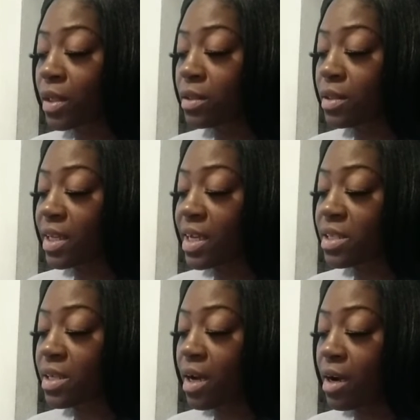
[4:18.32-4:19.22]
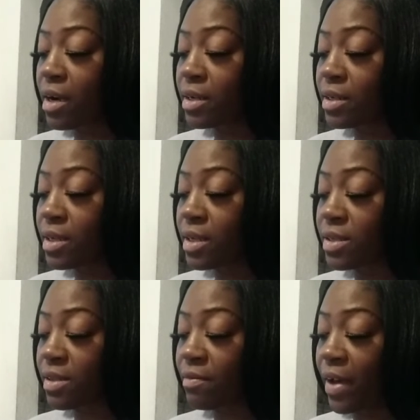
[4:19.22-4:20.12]
The next card is
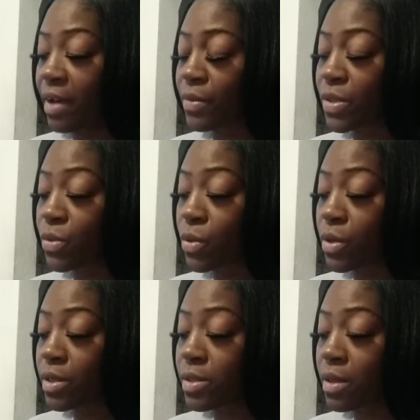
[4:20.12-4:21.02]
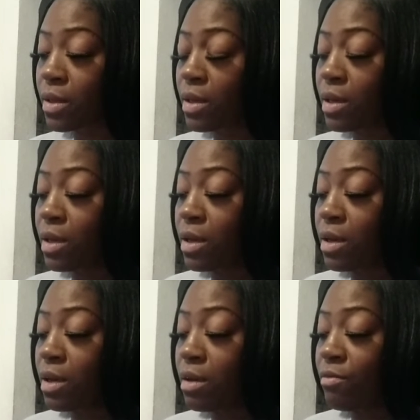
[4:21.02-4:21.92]
the Five of Swords.
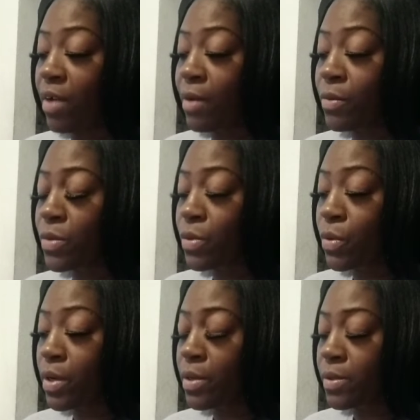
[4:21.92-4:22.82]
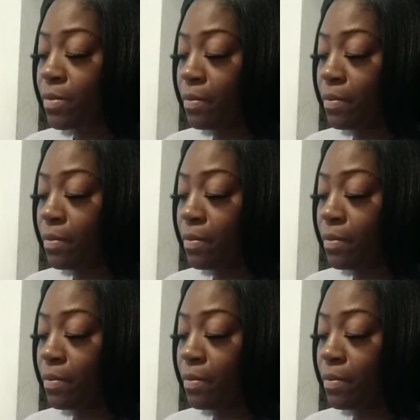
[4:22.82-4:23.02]
Five of Swords